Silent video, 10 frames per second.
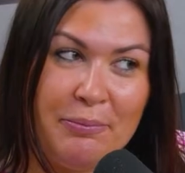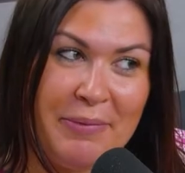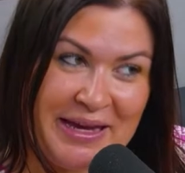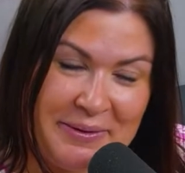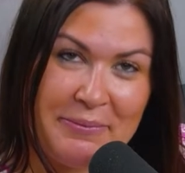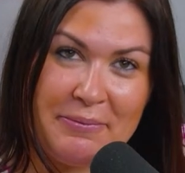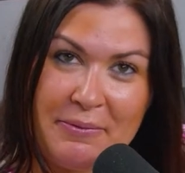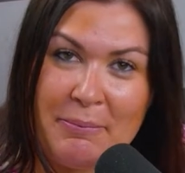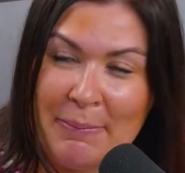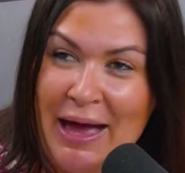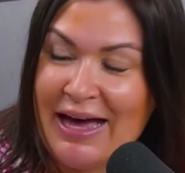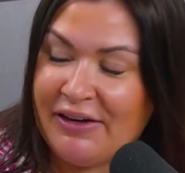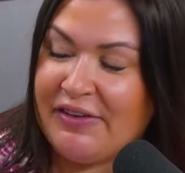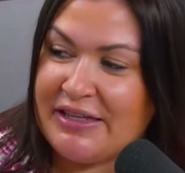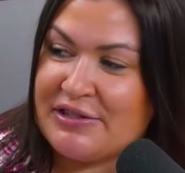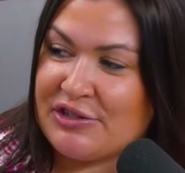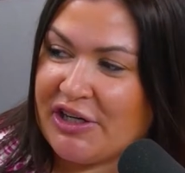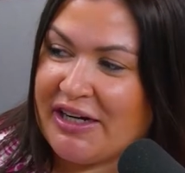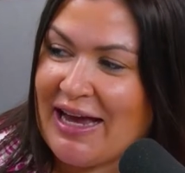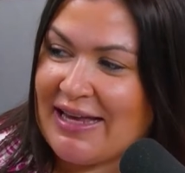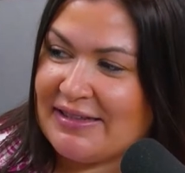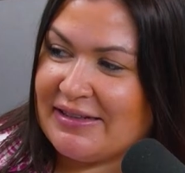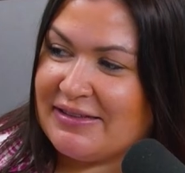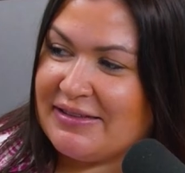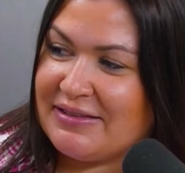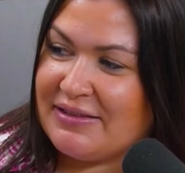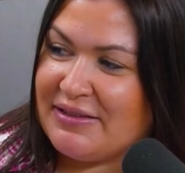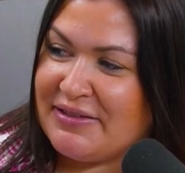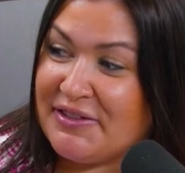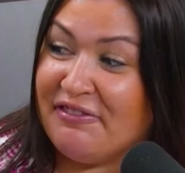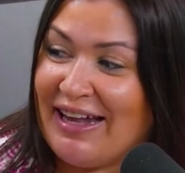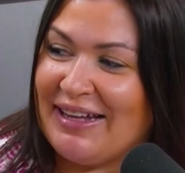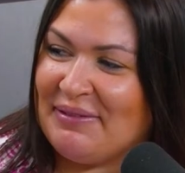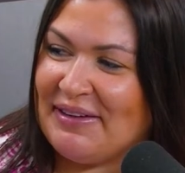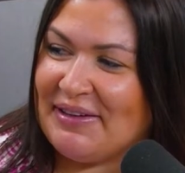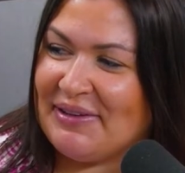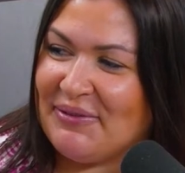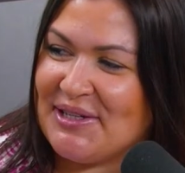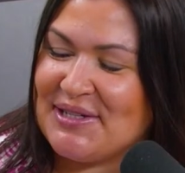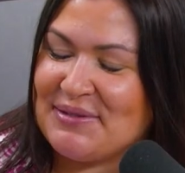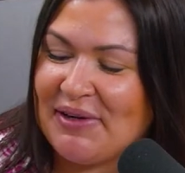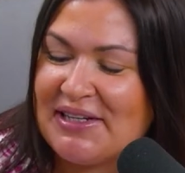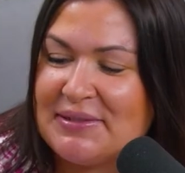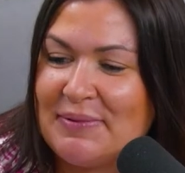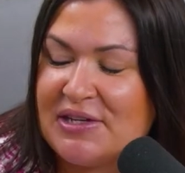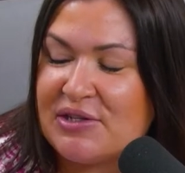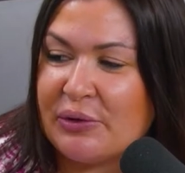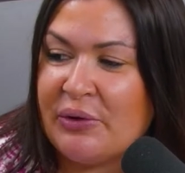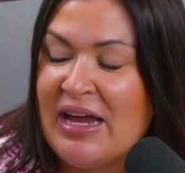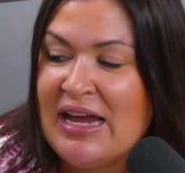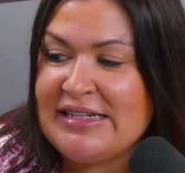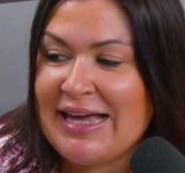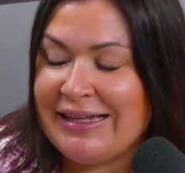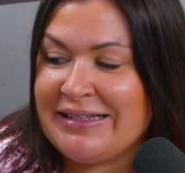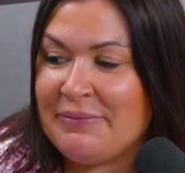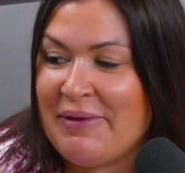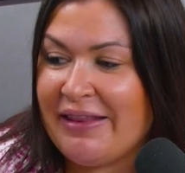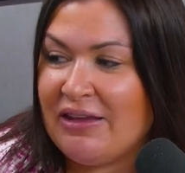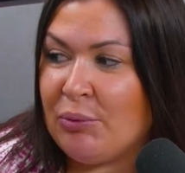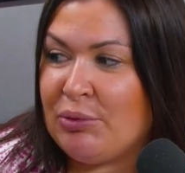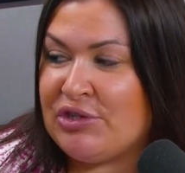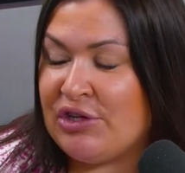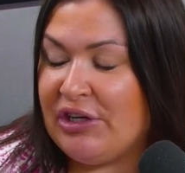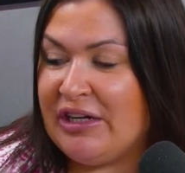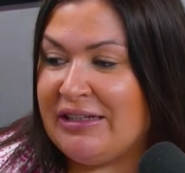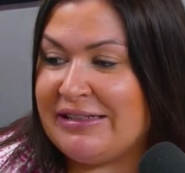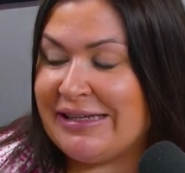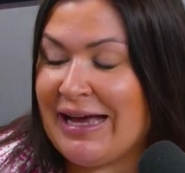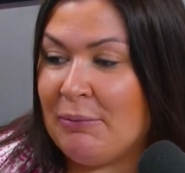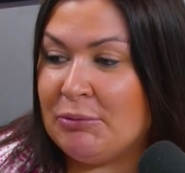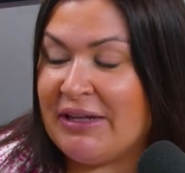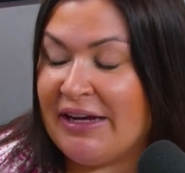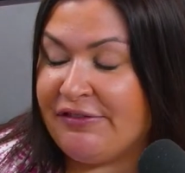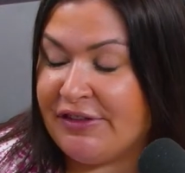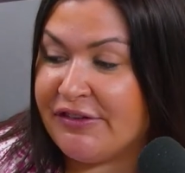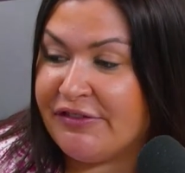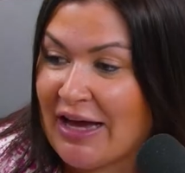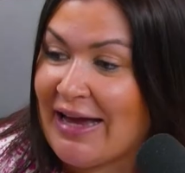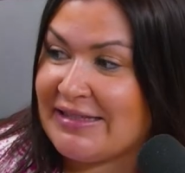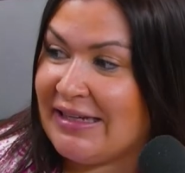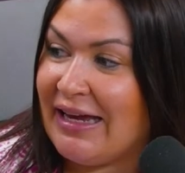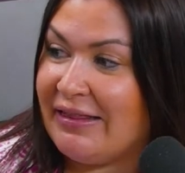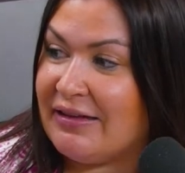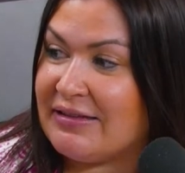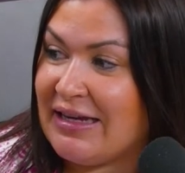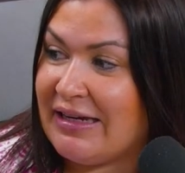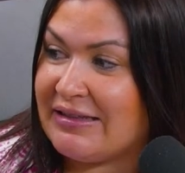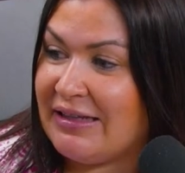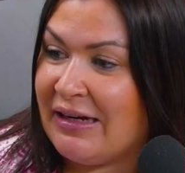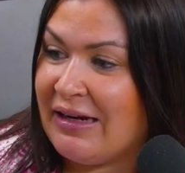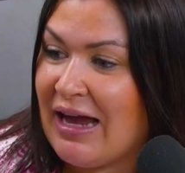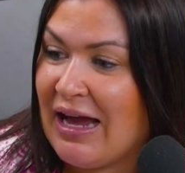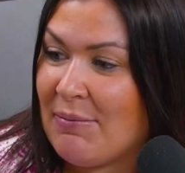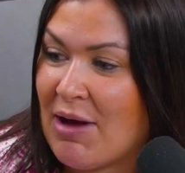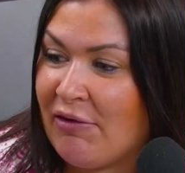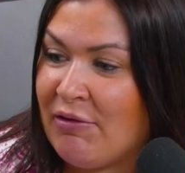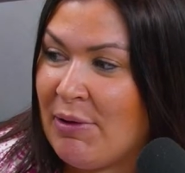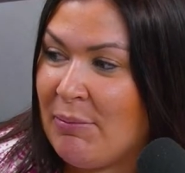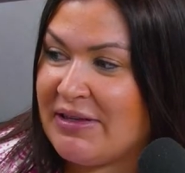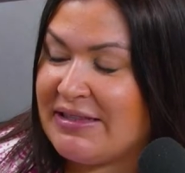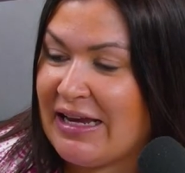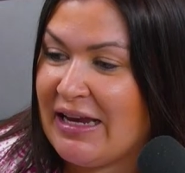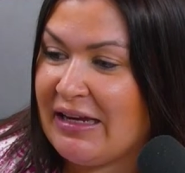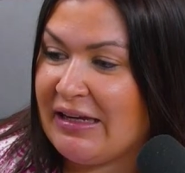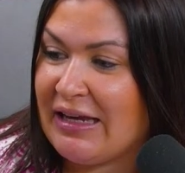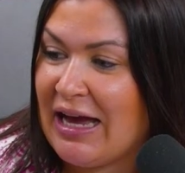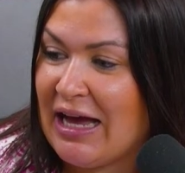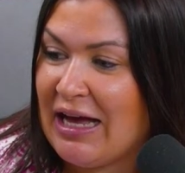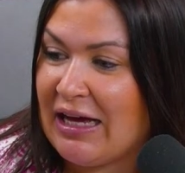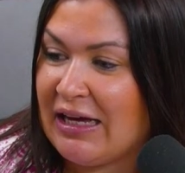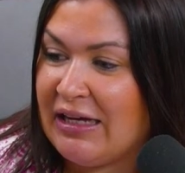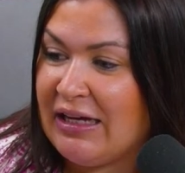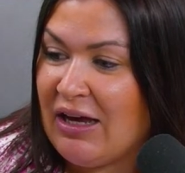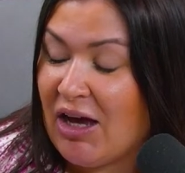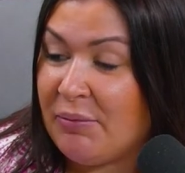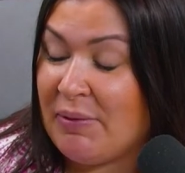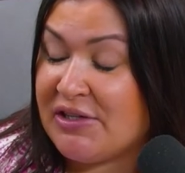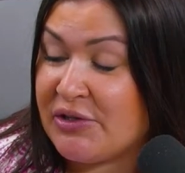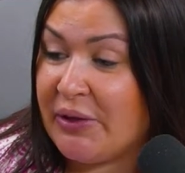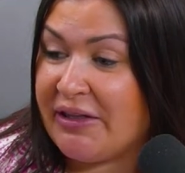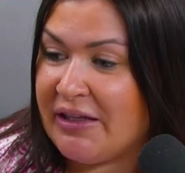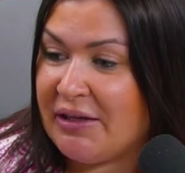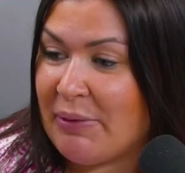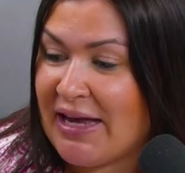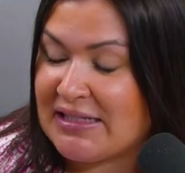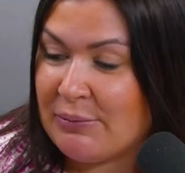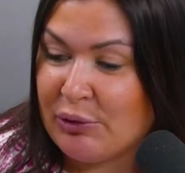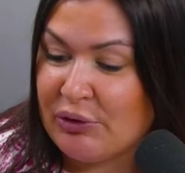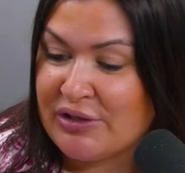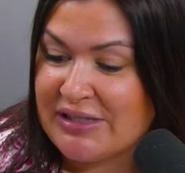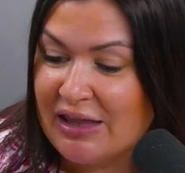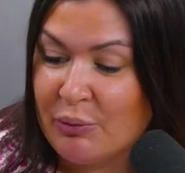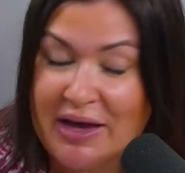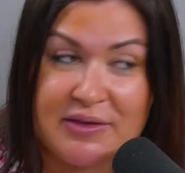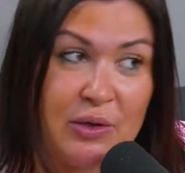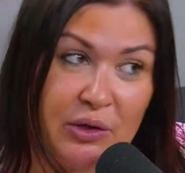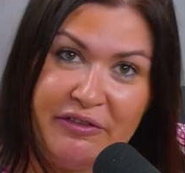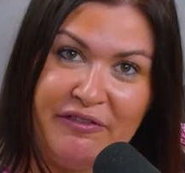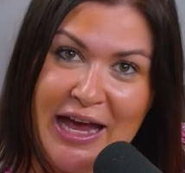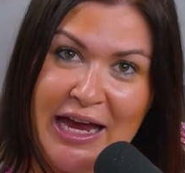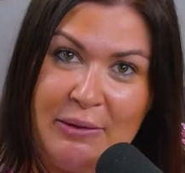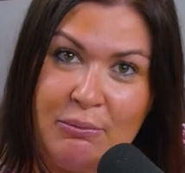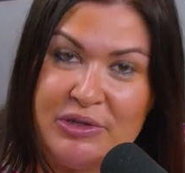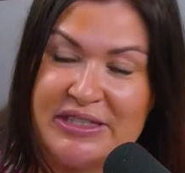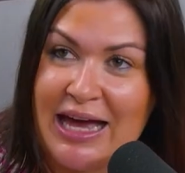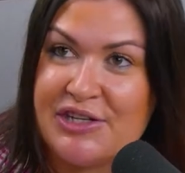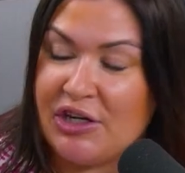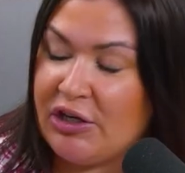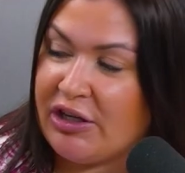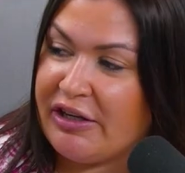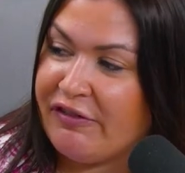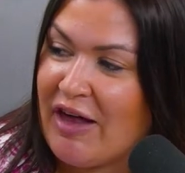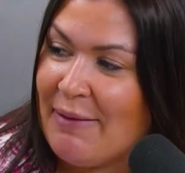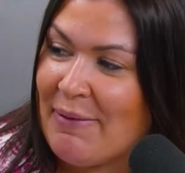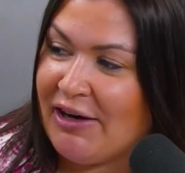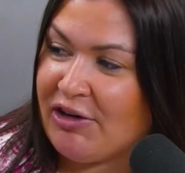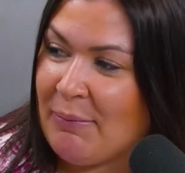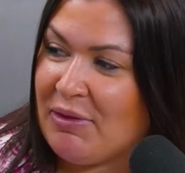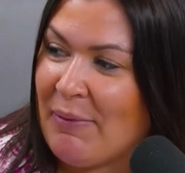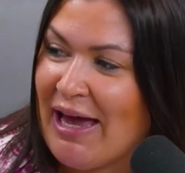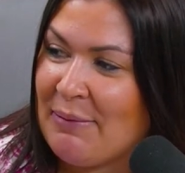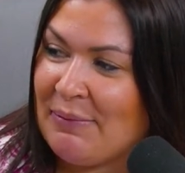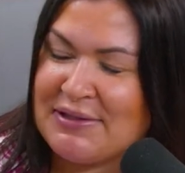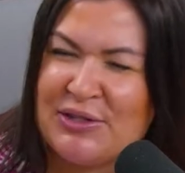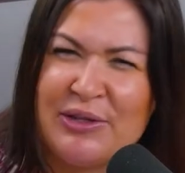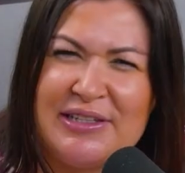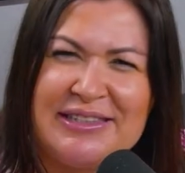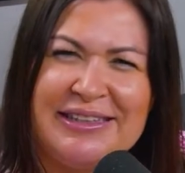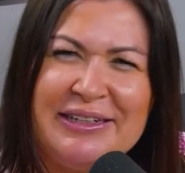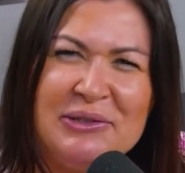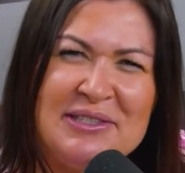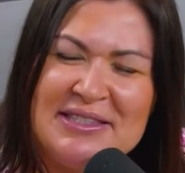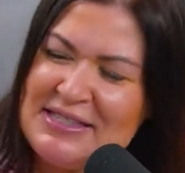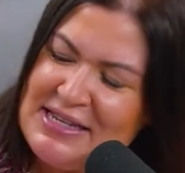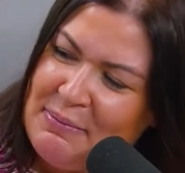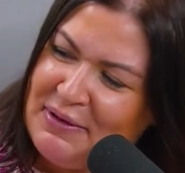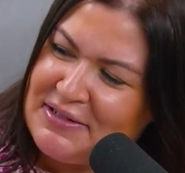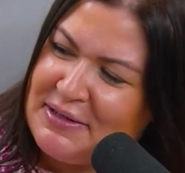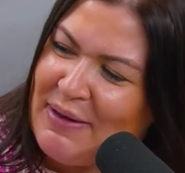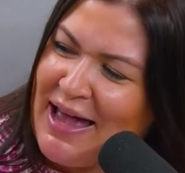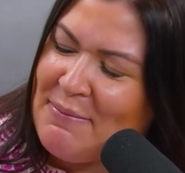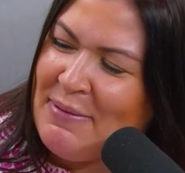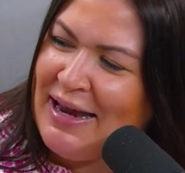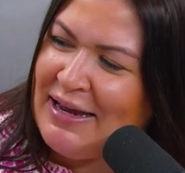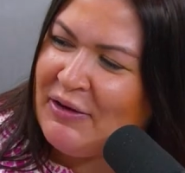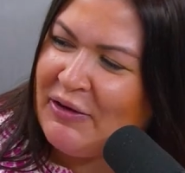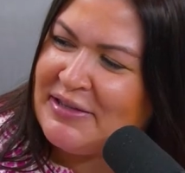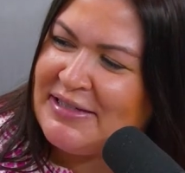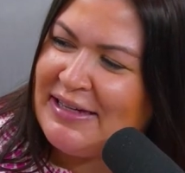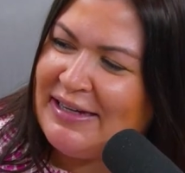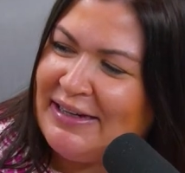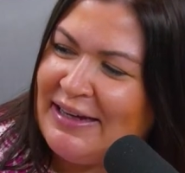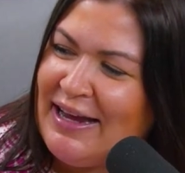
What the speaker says: being a part of history as it's developing, which is pretty special. Tell us about the opportunity to come and play for the Flyers again this season. I remember seeing, I'd been doing the Basketball New South Wales Hall of Fame, was catching an early flight back, grabbed the paper, saw this little snippet about Monique Conti